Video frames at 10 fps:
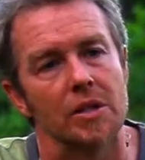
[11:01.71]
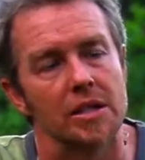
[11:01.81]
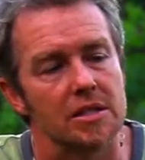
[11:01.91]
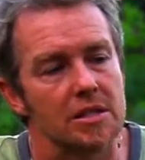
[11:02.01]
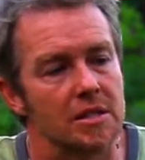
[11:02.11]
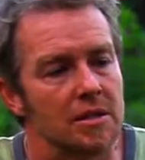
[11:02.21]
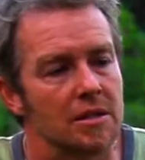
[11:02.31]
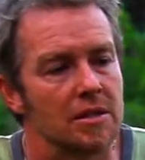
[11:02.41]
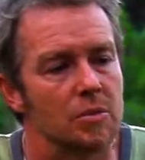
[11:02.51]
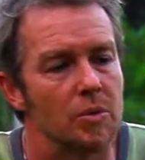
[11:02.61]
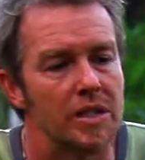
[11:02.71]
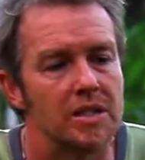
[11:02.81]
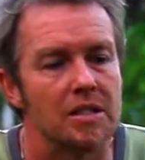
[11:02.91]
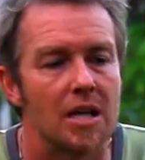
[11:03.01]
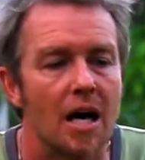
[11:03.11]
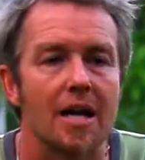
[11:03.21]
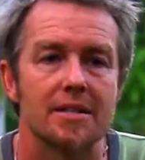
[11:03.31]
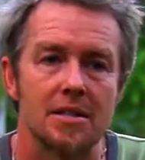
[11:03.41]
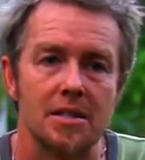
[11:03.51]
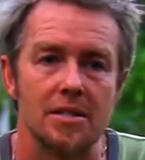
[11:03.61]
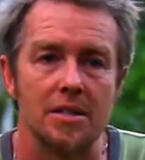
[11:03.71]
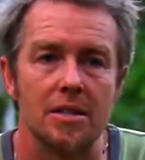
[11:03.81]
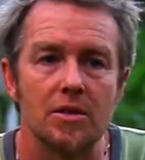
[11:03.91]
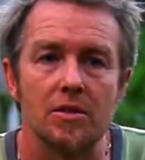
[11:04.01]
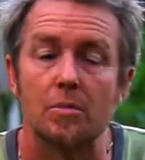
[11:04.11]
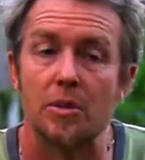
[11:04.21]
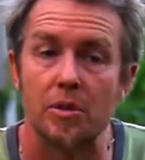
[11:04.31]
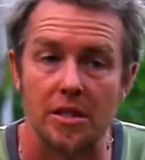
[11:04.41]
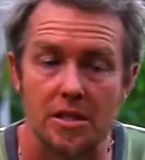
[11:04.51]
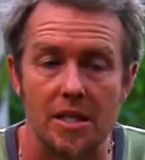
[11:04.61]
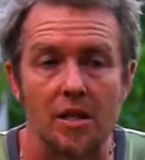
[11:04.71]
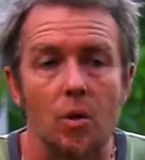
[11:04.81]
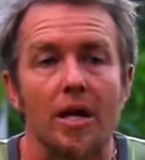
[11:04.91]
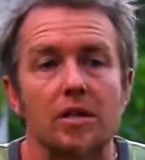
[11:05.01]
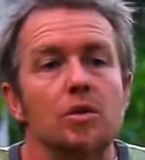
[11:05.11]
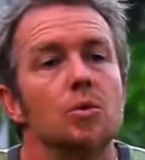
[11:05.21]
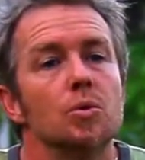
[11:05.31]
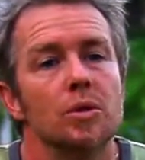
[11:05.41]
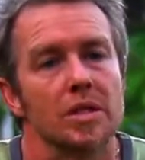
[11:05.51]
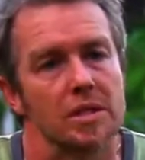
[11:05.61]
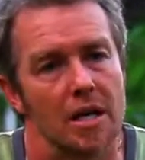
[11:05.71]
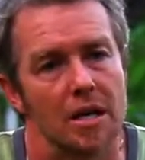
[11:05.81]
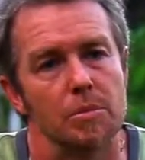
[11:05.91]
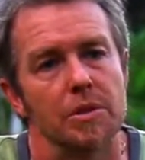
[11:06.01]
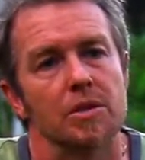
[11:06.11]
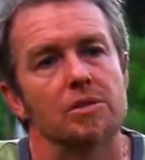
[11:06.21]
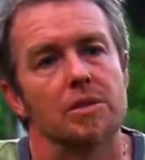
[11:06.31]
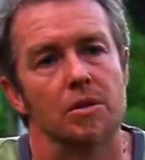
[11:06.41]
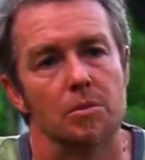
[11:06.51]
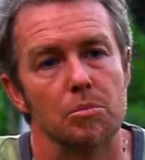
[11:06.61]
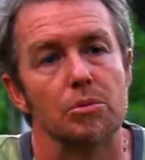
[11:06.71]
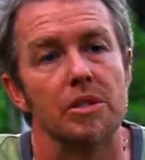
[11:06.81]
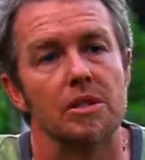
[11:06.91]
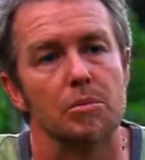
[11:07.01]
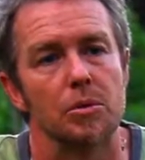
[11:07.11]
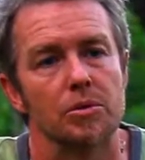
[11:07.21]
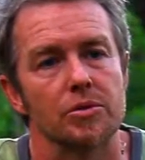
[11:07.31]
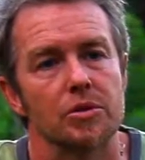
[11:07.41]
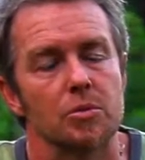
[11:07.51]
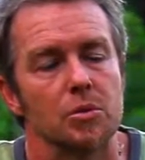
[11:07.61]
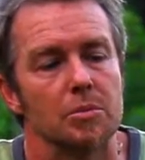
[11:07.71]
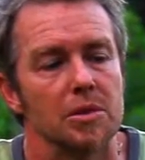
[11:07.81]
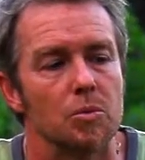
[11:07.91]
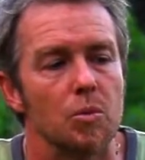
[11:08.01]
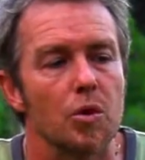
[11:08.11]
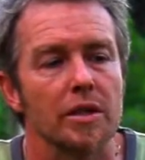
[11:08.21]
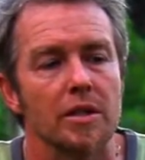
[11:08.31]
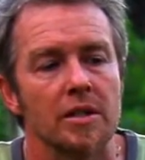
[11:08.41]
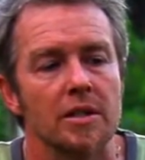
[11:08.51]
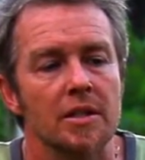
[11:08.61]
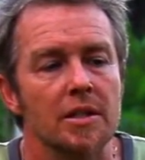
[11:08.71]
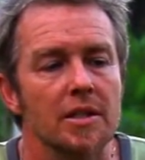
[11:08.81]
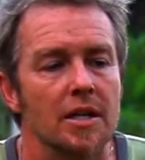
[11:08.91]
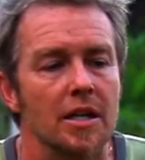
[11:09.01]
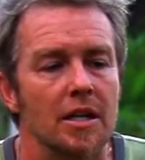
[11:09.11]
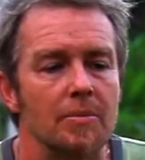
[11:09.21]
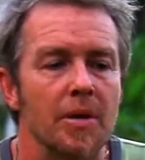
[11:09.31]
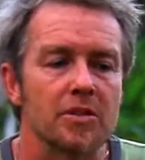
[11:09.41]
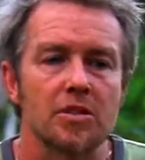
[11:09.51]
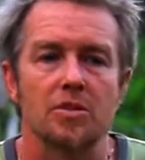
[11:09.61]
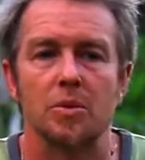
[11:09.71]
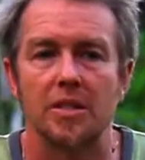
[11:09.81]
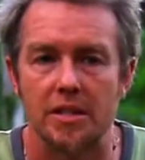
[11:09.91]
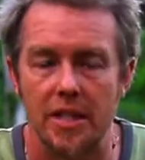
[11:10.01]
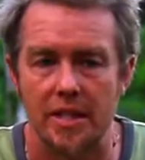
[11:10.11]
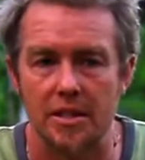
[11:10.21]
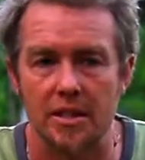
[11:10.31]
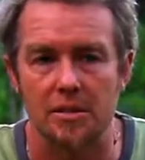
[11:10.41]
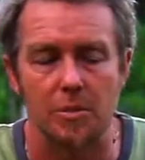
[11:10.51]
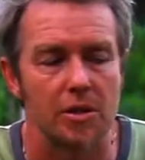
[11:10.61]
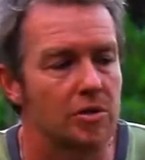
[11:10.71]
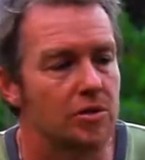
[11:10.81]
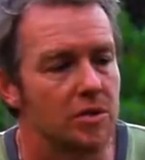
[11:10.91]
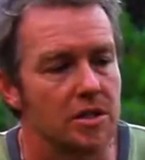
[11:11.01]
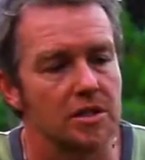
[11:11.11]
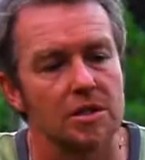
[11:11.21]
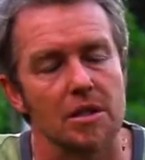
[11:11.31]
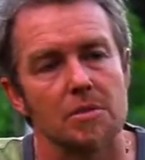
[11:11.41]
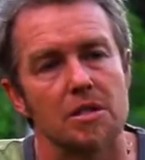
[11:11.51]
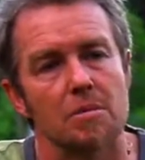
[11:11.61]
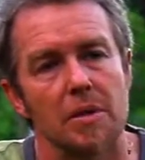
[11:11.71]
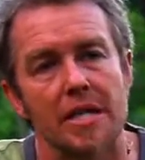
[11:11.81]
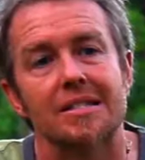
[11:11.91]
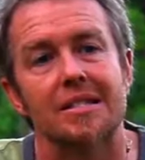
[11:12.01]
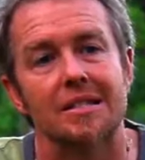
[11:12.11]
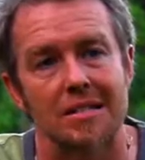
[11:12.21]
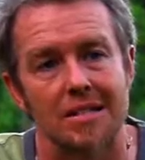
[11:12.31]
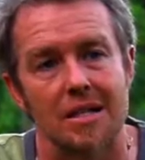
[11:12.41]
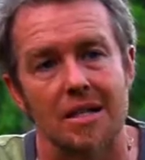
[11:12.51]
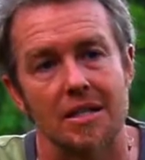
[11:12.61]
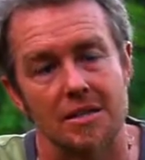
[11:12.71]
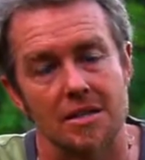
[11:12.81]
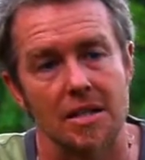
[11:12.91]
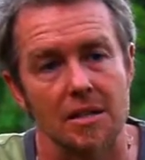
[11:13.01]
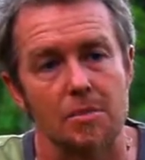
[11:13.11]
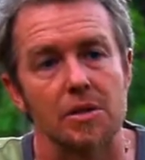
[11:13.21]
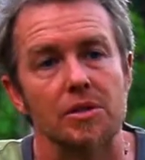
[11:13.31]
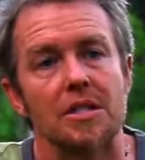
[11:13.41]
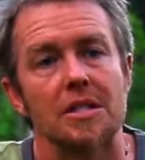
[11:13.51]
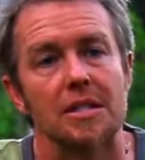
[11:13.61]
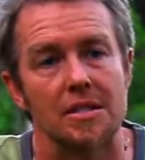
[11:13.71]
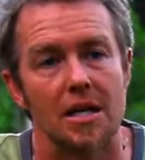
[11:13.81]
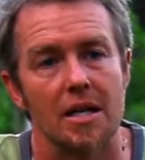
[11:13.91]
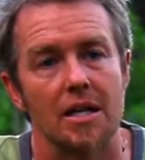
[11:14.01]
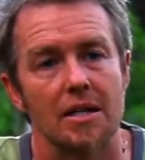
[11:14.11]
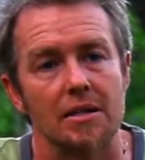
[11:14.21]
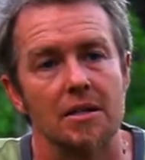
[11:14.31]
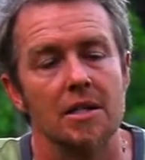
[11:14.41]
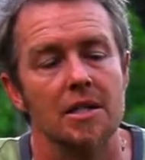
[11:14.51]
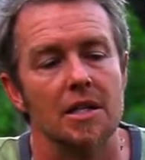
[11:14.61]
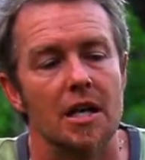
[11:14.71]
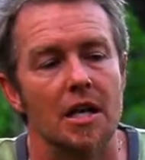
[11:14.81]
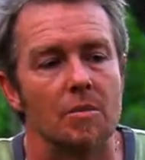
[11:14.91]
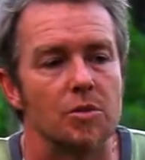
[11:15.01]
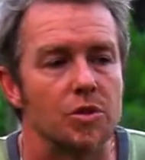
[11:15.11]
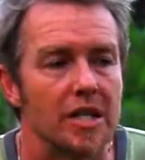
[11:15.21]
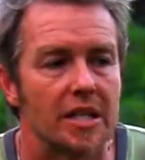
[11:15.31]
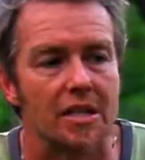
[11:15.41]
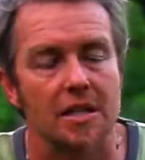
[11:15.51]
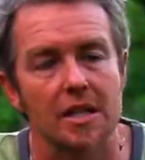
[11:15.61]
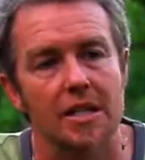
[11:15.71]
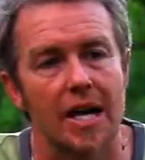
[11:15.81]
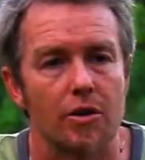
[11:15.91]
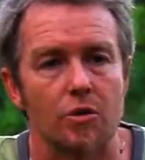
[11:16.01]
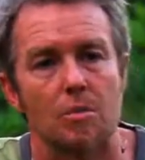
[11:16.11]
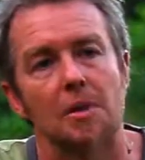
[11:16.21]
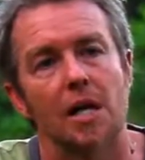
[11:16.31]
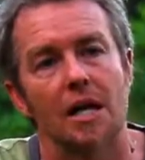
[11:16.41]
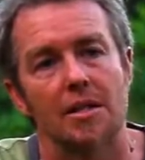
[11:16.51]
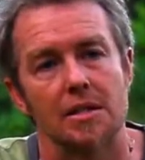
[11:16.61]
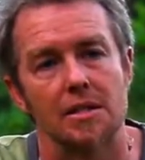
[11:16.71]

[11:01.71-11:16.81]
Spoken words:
when it's in the hot season here, the buildings stay quite cool inside because they're breathable. So we'll be working not just with the techniques, but also teaching them some basic design, sustainability design, so they can think how to apply